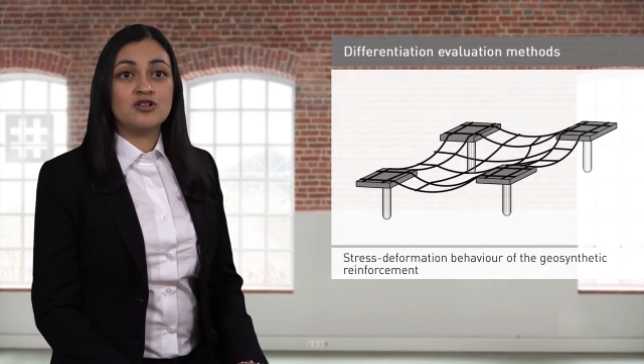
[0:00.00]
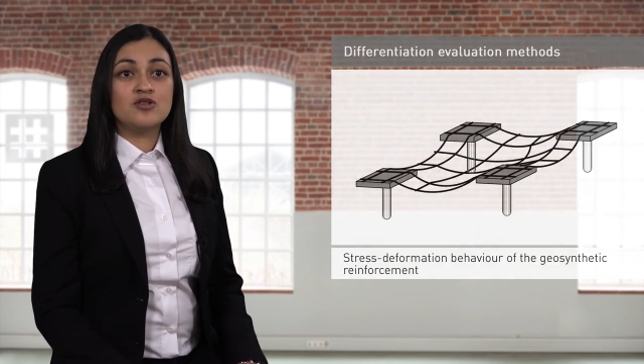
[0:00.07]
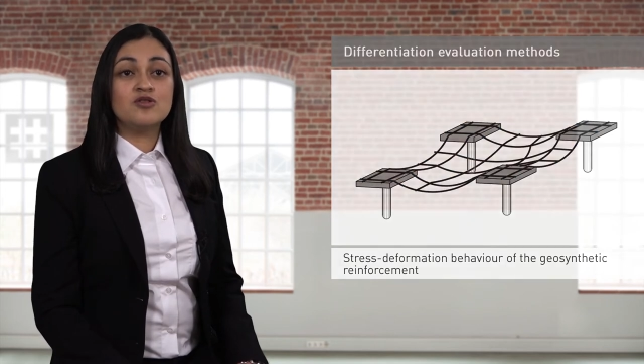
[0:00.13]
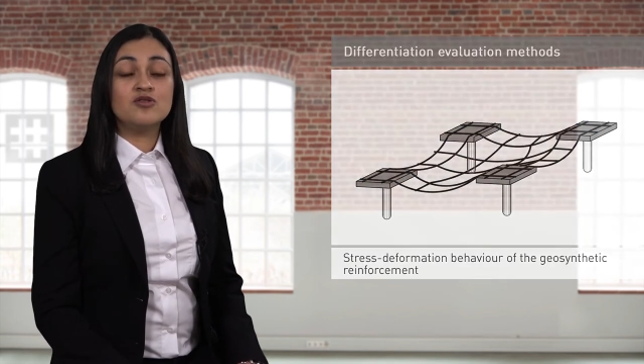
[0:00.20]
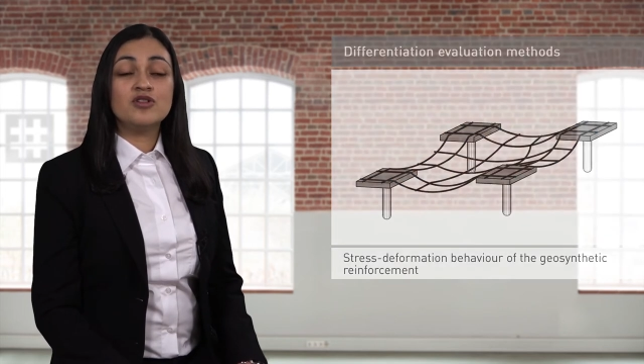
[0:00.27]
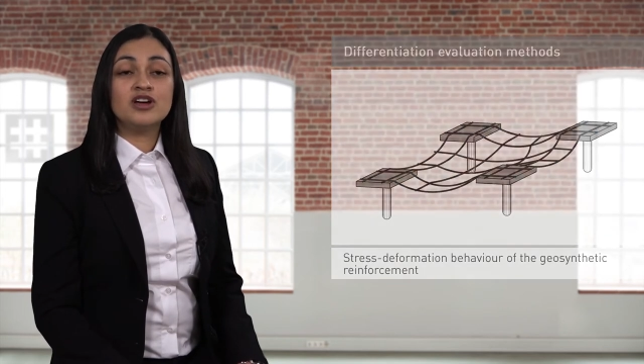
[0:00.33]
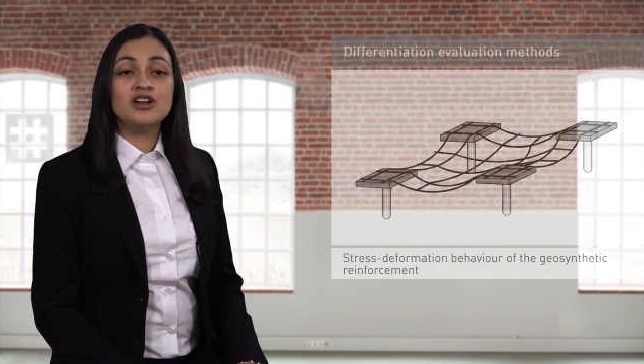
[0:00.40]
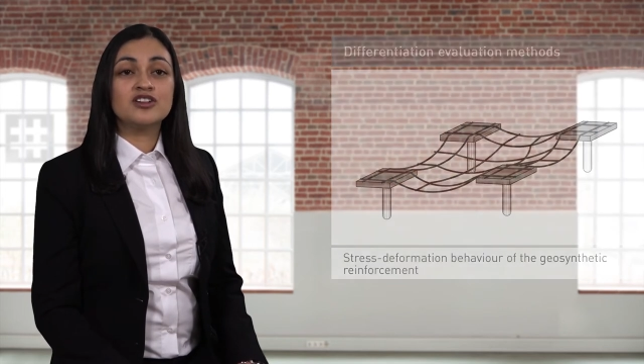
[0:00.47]

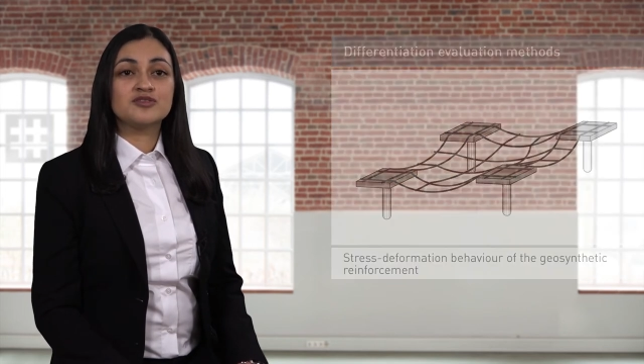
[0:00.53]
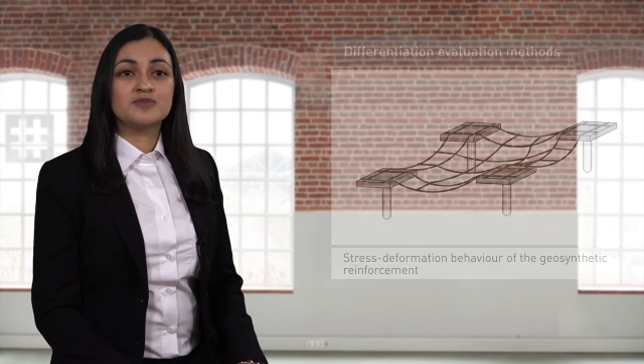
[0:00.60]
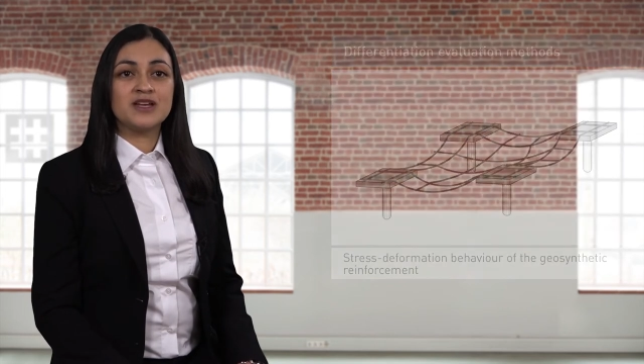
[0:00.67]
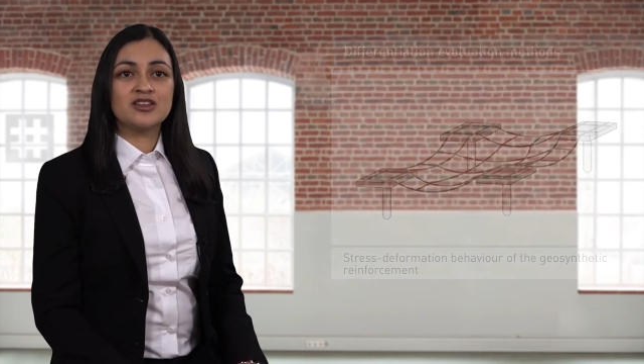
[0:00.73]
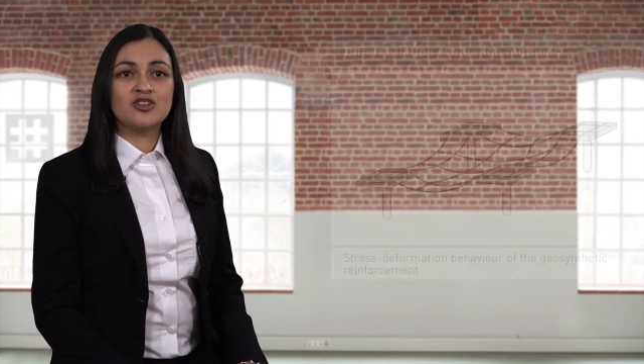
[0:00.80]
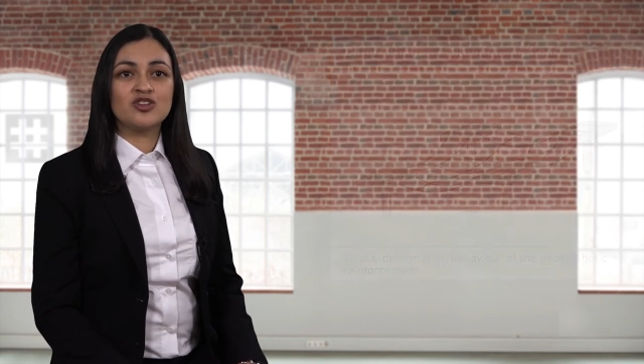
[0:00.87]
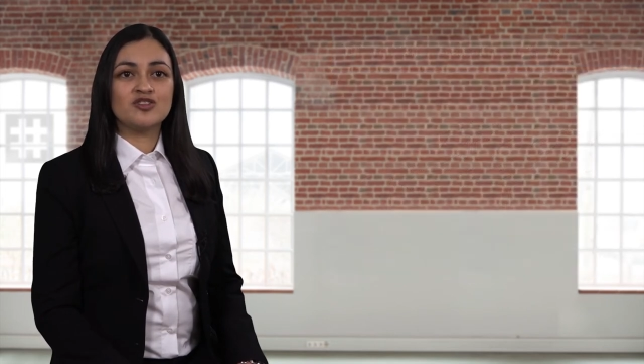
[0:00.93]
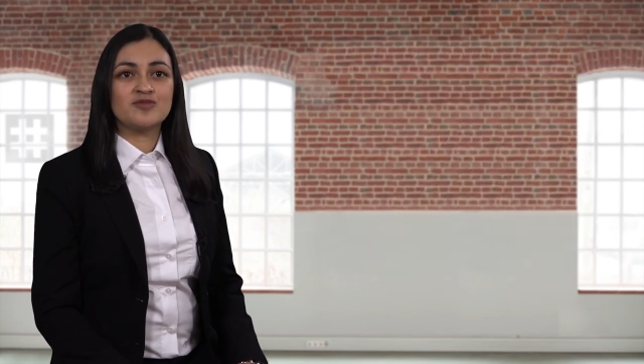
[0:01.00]
one of the
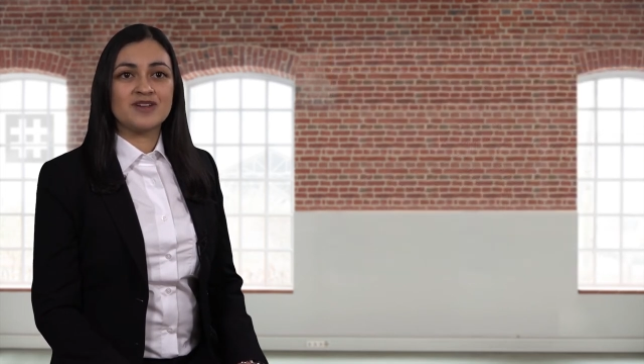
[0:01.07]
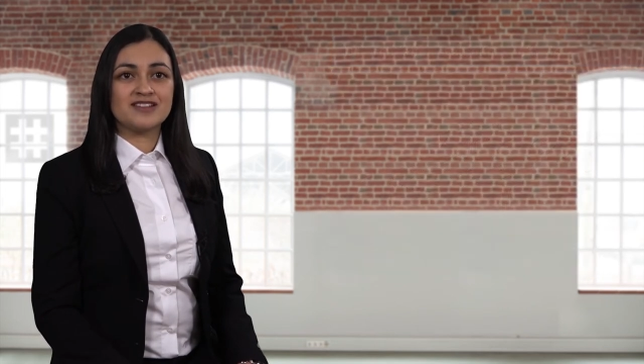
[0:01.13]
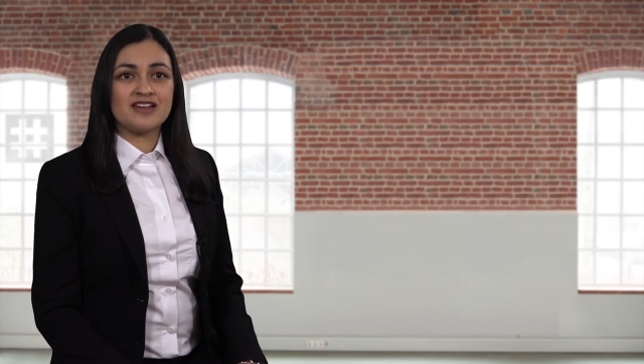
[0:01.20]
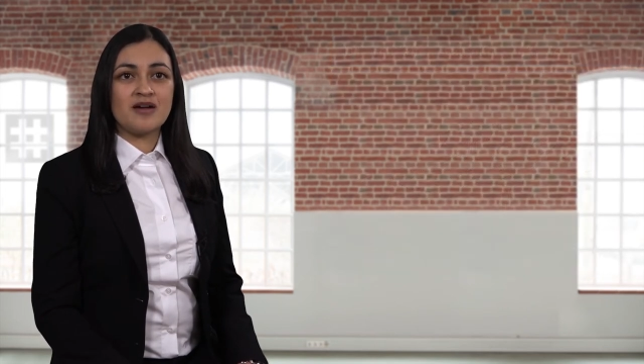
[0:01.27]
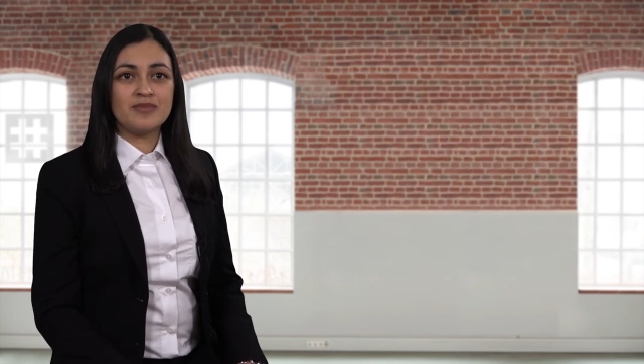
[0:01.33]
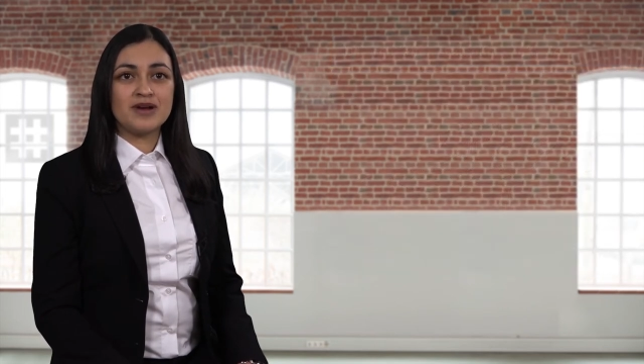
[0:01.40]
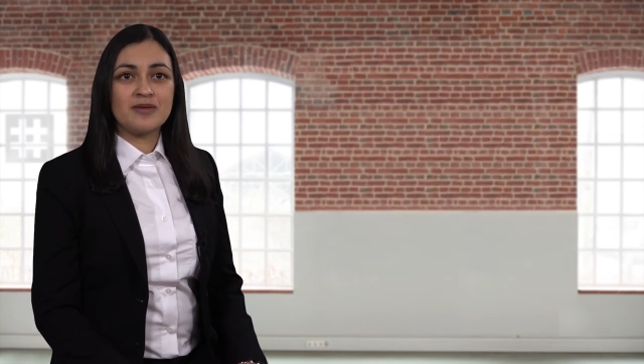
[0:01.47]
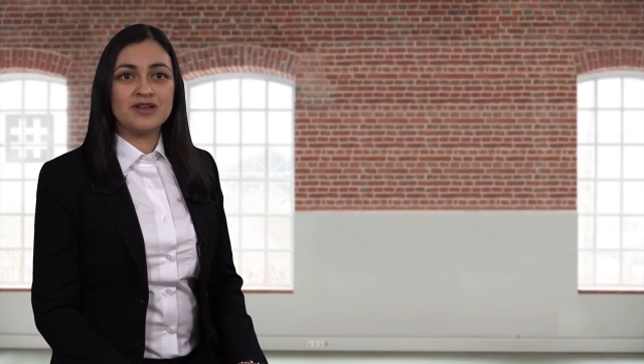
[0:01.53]
most
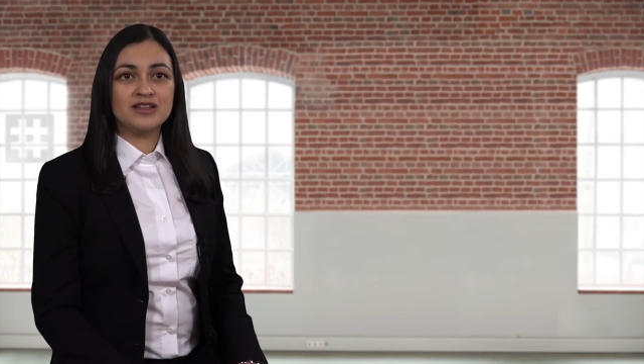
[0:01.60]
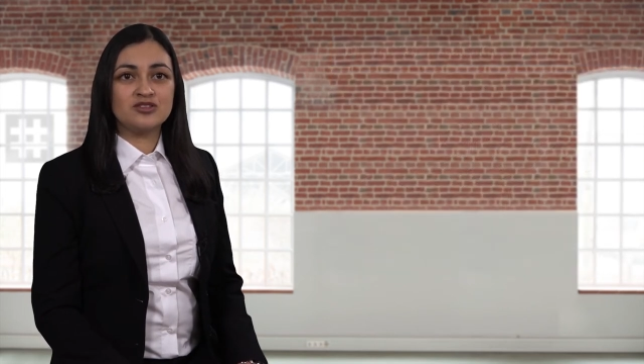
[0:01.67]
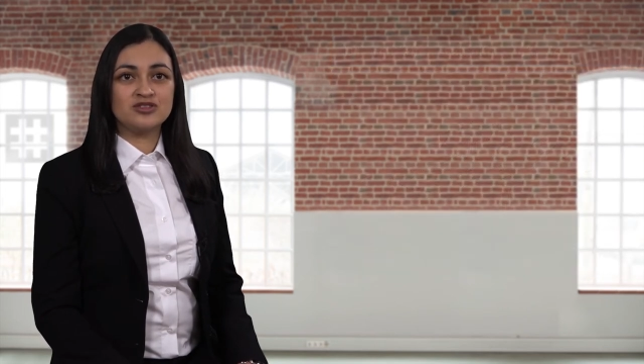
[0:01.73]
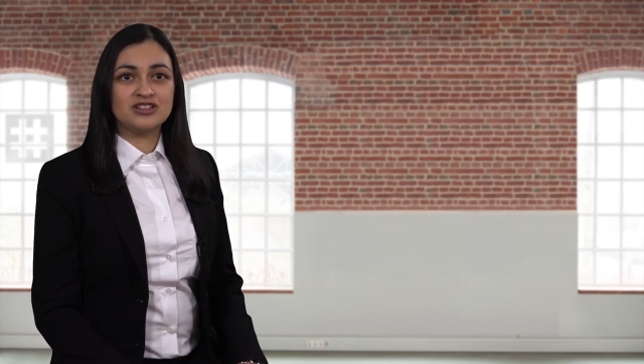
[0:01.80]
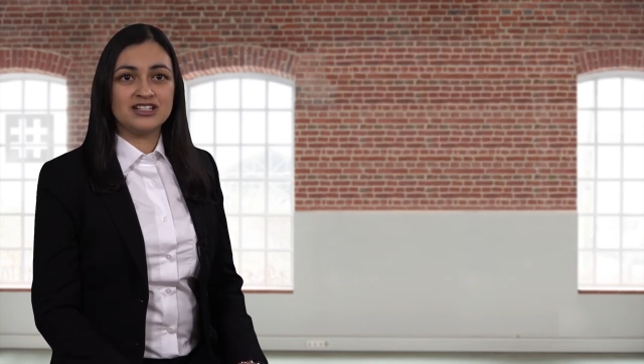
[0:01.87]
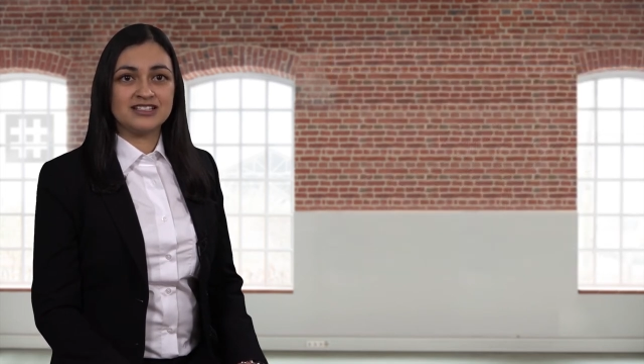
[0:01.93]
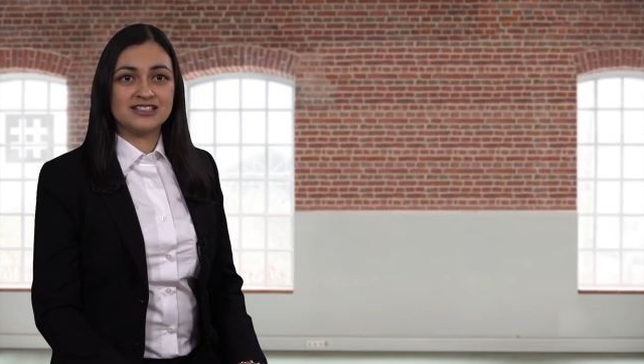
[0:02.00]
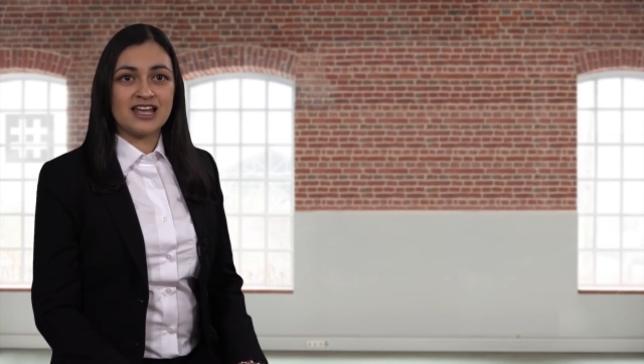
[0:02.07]
widely used
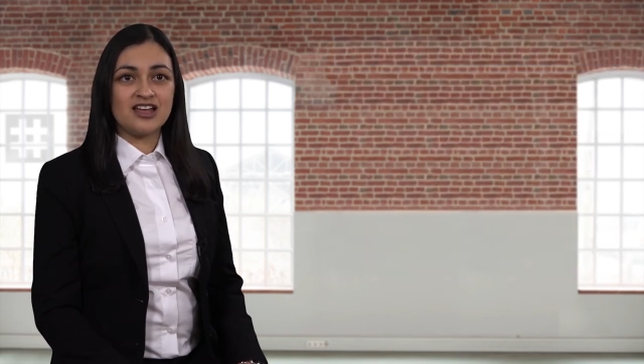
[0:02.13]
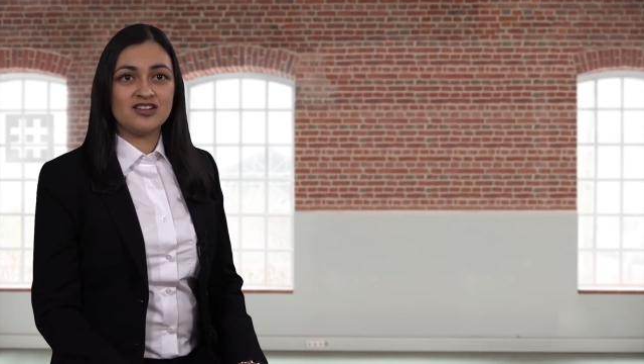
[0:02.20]
models